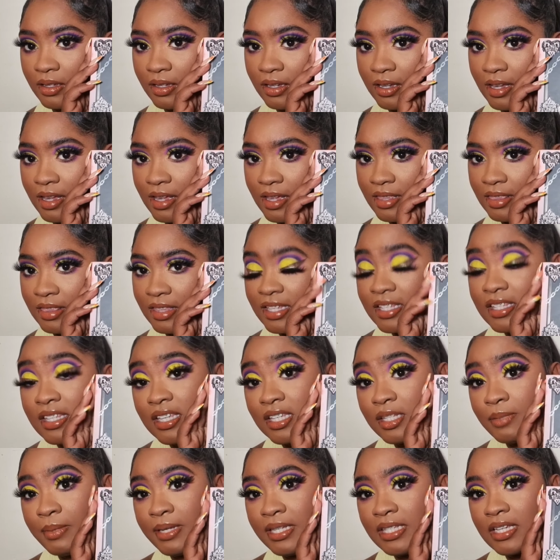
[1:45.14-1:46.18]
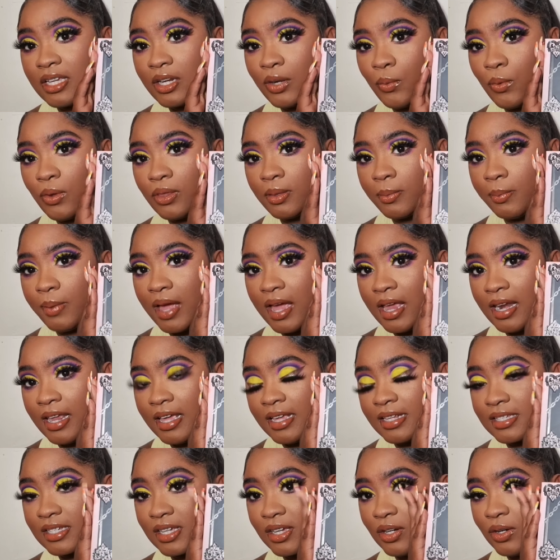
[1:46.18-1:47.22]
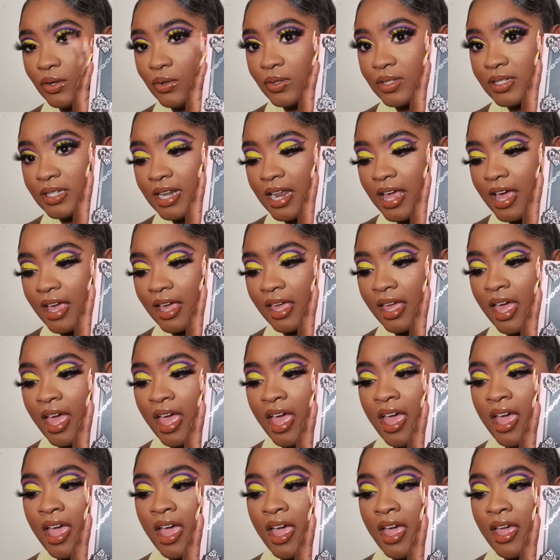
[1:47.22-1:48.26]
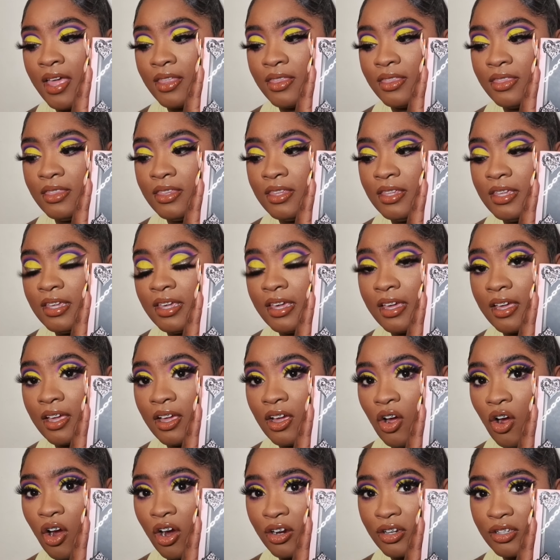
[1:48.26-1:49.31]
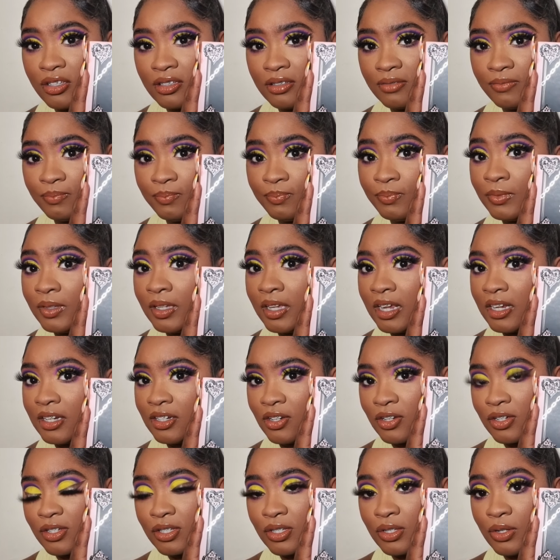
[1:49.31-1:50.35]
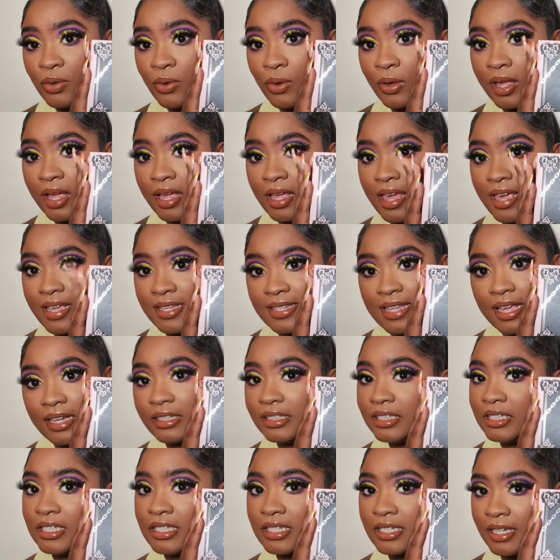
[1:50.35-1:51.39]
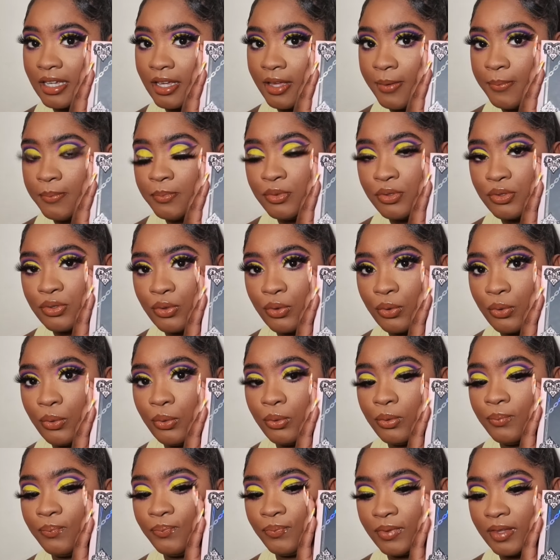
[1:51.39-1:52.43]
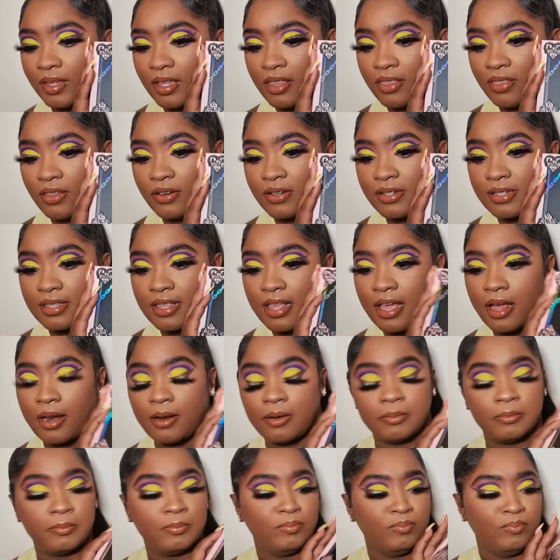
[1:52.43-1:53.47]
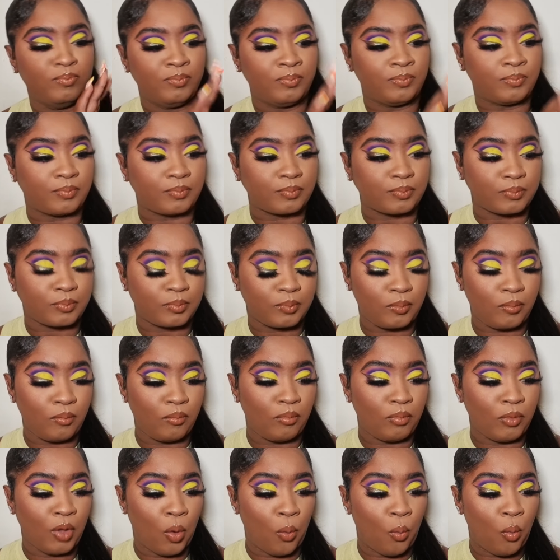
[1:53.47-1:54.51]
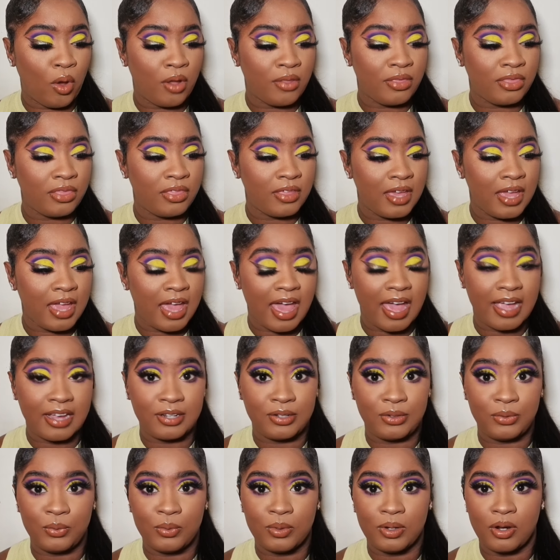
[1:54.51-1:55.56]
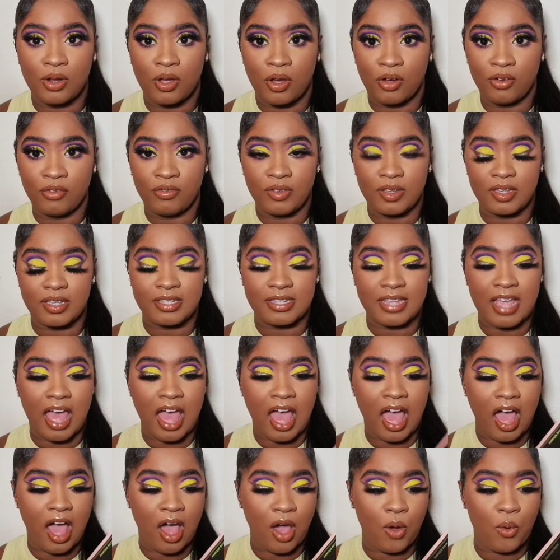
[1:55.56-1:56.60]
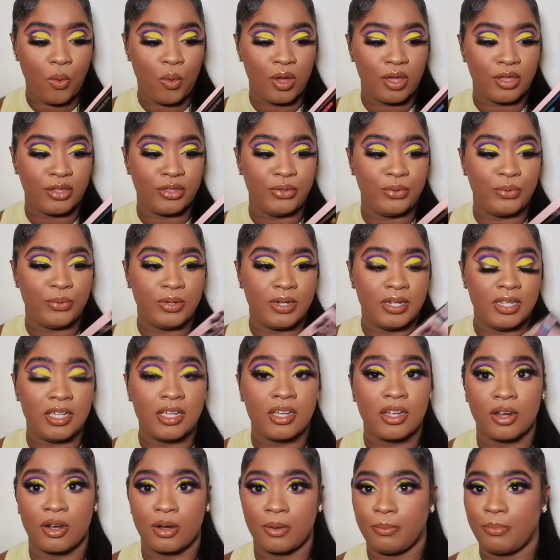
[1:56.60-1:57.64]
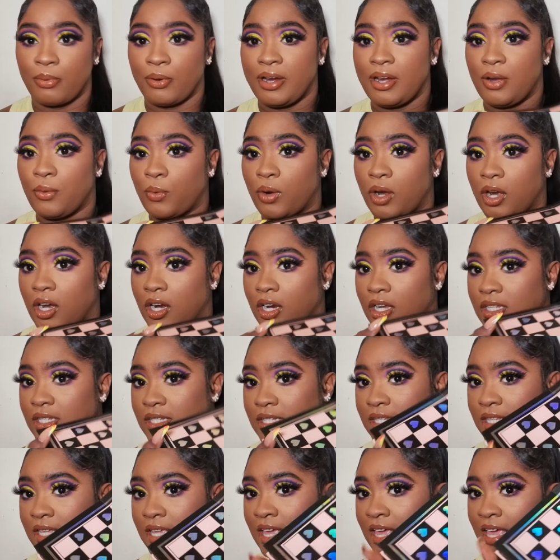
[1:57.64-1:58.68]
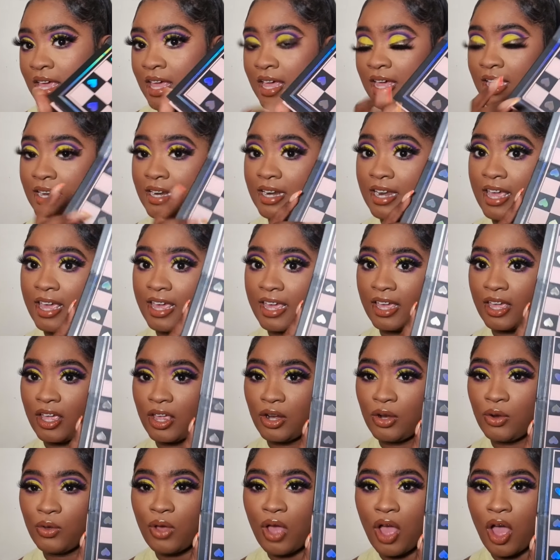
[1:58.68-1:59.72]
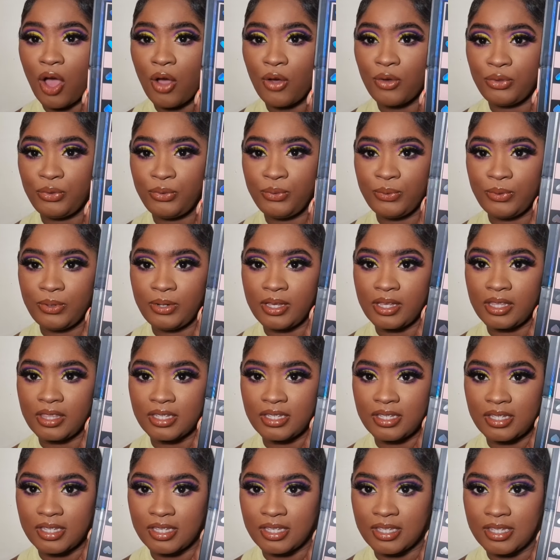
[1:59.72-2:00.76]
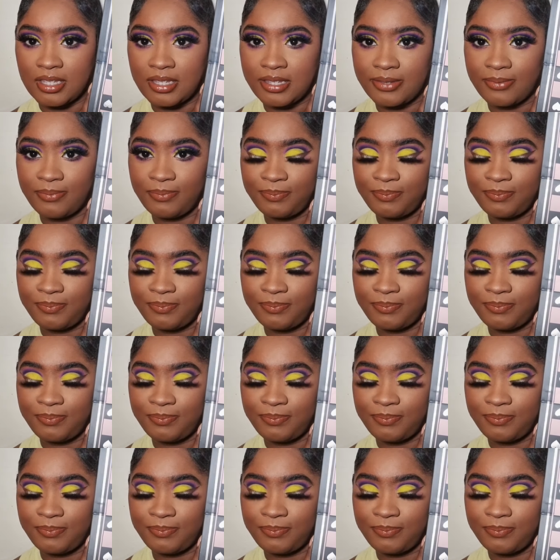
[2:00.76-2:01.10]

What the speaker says: And this is basically what the palette looks like. The carton does look exactly the same, so there's that. One thing I do love is how unique her brain works. Like, look how unique this is.